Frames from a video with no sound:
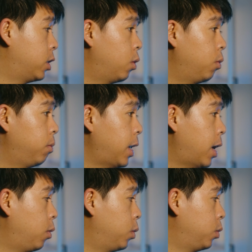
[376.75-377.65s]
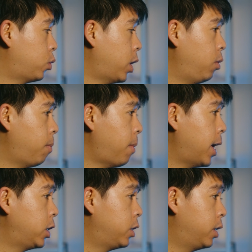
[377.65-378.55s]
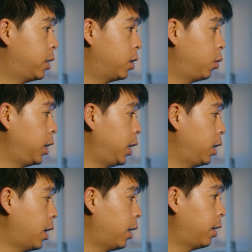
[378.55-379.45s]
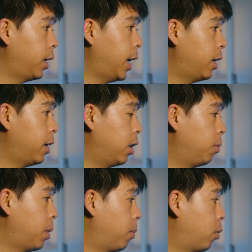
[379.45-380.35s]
So now we'll try to match the Sony and the Canon a little bit